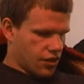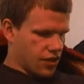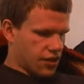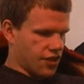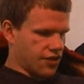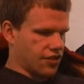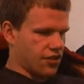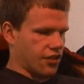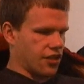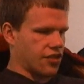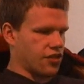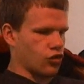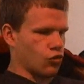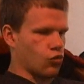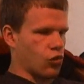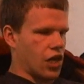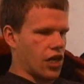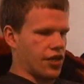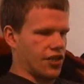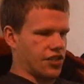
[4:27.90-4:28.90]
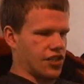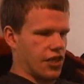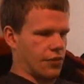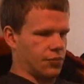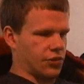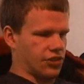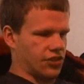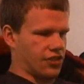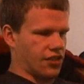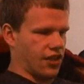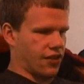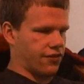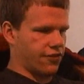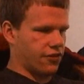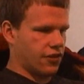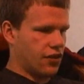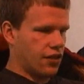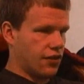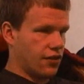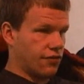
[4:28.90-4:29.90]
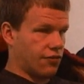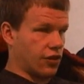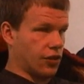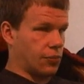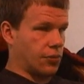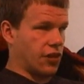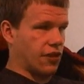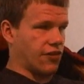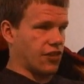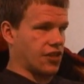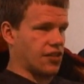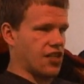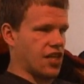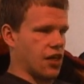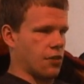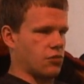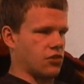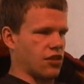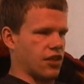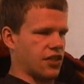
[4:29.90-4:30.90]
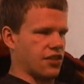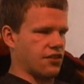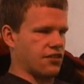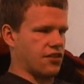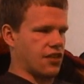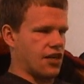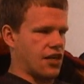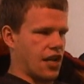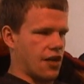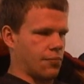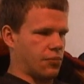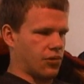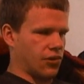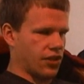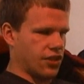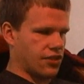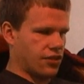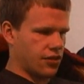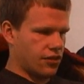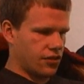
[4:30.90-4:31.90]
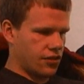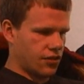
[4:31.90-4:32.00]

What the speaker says: Okay, so this is water temple stuff from the previous tape, so I can set an endpoint.